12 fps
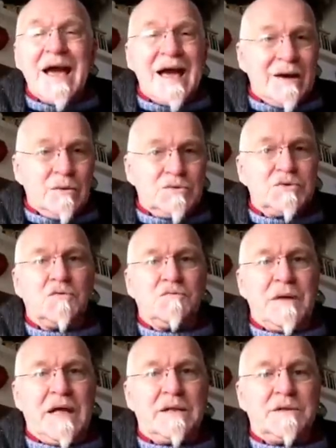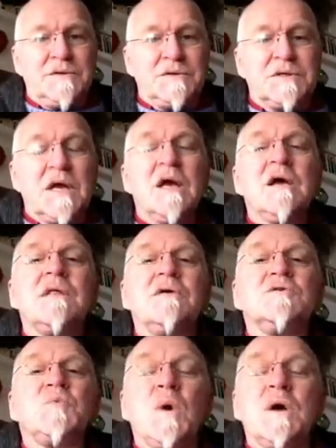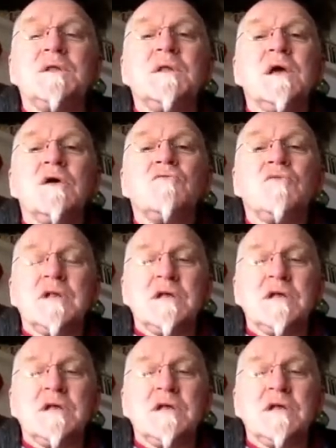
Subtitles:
out of balance. There is one really